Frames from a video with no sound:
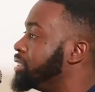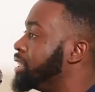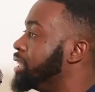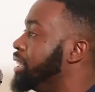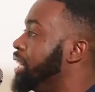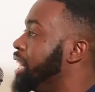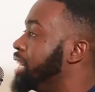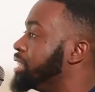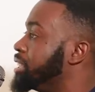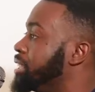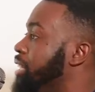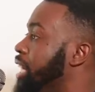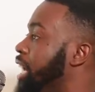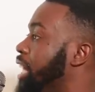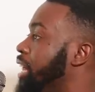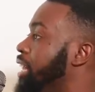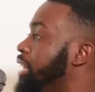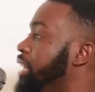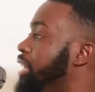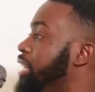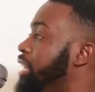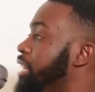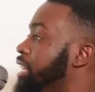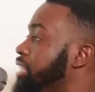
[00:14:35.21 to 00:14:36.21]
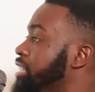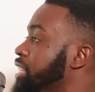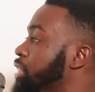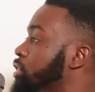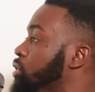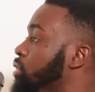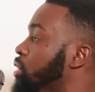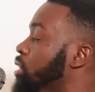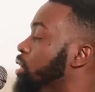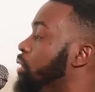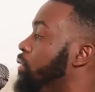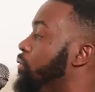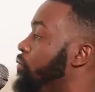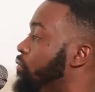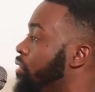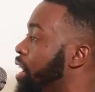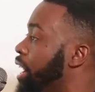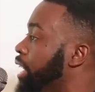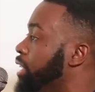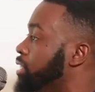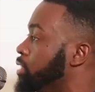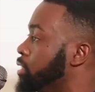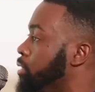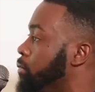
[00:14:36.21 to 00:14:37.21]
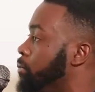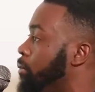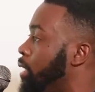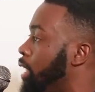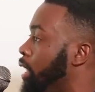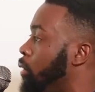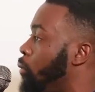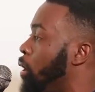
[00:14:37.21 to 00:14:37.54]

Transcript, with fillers: the less likely it is that you're going to find somebody?